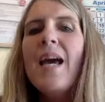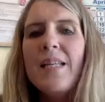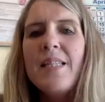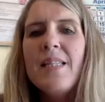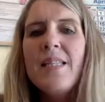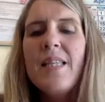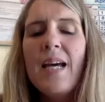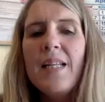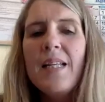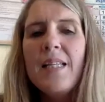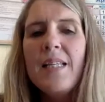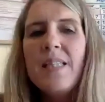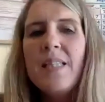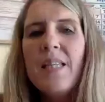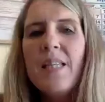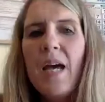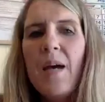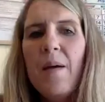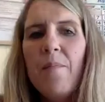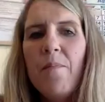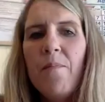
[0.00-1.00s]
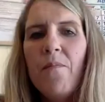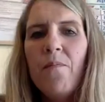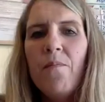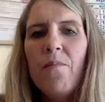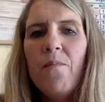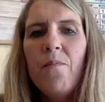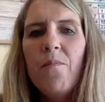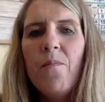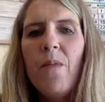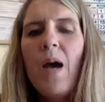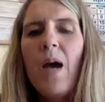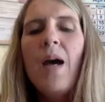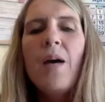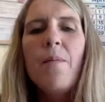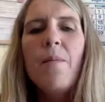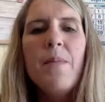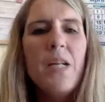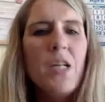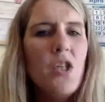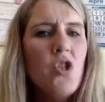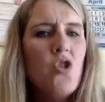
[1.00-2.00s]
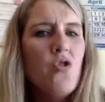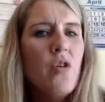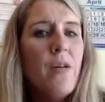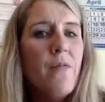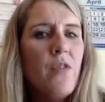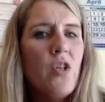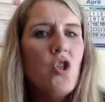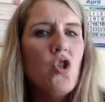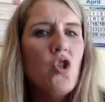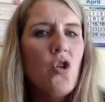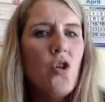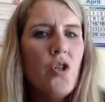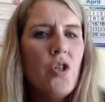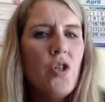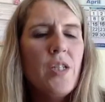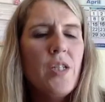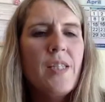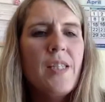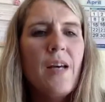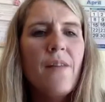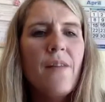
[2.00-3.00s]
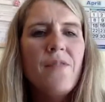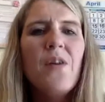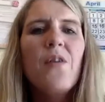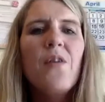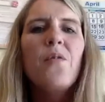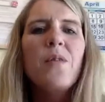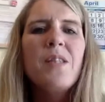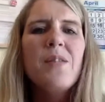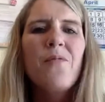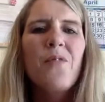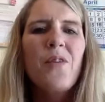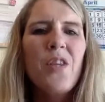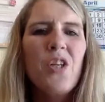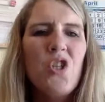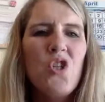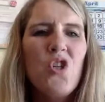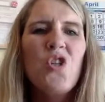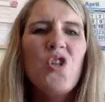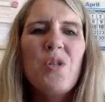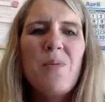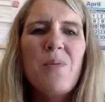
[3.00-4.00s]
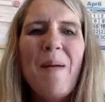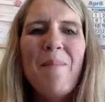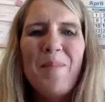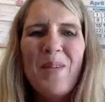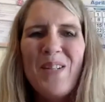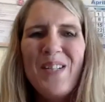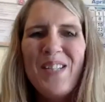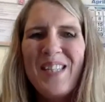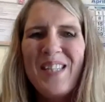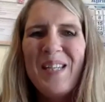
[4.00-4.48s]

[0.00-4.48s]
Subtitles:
that's a ministry of the church itself, so it's for the church members.